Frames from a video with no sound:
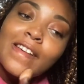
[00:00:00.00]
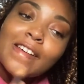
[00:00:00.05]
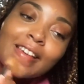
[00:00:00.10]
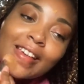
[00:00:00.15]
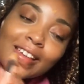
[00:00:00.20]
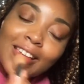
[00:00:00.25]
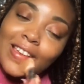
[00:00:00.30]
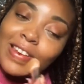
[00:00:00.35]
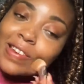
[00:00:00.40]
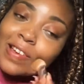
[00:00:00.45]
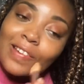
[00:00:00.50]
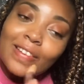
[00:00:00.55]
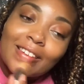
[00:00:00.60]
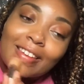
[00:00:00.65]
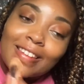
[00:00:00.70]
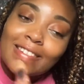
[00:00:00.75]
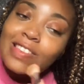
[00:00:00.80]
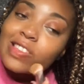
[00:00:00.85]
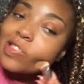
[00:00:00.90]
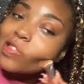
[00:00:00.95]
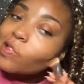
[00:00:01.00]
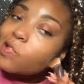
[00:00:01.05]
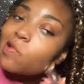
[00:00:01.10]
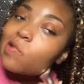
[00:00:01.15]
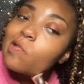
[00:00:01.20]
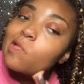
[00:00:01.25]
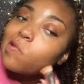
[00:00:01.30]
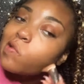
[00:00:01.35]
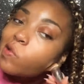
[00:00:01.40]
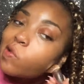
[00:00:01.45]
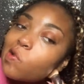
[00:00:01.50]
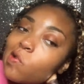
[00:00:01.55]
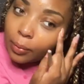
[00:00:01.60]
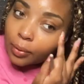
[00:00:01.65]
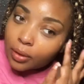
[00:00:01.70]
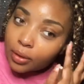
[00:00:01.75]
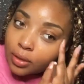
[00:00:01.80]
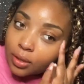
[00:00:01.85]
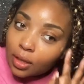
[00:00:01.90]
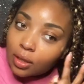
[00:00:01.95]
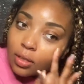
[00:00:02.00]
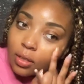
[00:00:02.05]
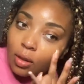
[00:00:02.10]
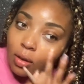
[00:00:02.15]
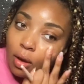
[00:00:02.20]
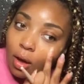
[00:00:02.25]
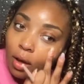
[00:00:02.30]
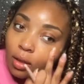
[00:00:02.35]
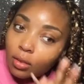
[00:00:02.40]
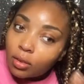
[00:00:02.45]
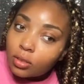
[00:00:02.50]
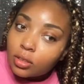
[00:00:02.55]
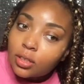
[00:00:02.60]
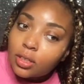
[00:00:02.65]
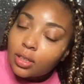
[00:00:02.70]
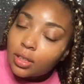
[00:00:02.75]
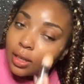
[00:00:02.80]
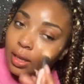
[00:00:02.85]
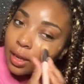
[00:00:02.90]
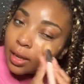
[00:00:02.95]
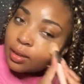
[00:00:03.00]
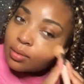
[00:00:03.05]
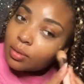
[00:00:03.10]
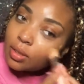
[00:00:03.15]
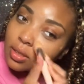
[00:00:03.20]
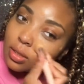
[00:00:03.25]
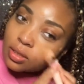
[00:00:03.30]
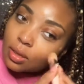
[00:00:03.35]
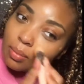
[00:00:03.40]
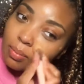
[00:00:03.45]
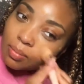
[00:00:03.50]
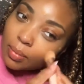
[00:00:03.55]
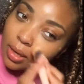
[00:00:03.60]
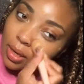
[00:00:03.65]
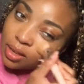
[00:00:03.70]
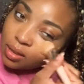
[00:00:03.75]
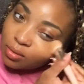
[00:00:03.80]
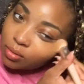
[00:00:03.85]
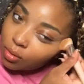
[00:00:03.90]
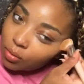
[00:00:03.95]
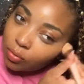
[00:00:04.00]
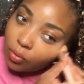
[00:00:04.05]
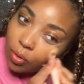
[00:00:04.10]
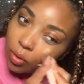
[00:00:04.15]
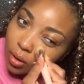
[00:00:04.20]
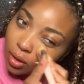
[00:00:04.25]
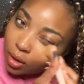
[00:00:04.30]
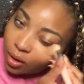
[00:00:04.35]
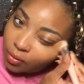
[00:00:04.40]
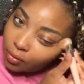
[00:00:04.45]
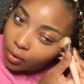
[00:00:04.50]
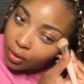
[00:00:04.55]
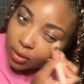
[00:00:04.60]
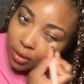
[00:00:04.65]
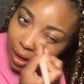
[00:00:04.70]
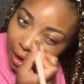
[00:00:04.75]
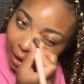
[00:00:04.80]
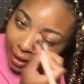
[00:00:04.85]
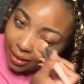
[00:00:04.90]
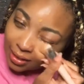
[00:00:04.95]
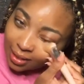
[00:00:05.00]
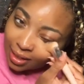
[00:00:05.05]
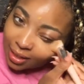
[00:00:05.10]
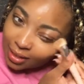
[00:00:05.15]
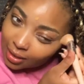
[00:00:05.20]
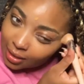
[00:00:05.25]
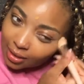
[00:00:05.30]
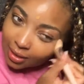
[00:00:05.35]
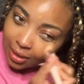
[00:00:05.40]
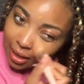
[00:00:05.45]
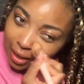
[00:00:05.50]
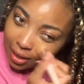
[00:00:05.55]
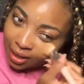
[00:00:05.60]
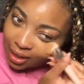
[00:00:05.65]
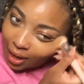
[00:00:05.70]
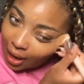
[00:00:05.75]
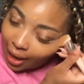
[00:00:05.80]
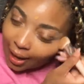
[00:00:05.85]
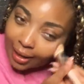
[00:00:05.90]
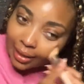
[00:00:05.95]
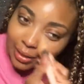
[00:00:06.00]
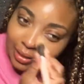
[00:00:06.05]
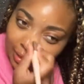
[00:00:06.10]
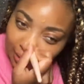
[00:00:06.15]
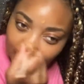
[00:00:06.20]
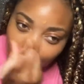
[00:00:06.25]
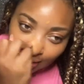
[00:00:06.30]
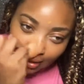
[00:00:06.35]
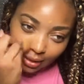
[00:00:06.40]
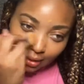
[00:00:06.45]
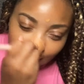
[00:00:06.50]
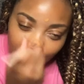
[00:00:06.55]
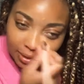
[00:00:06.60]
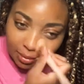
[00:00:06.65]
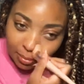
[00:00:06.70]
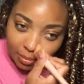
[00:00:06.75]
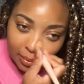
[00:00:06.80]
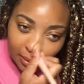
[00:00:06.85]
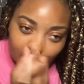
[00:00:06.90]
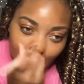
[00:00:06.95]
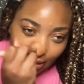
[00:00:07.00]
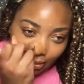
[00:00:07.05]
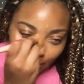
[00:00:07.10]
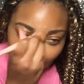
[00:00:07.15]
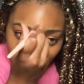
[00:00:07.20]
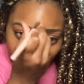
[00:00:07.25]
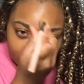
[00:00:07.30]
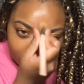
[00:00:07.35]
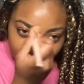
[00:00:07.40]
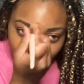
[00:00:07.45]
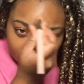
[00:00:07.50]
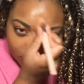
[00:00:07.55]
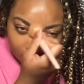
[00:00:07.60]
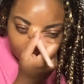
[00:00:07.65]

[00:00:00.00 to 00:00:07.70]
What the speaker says: You don't need to. Let's say though, although she claims this is a medium to full coverage, I say this is a light to medium coverage.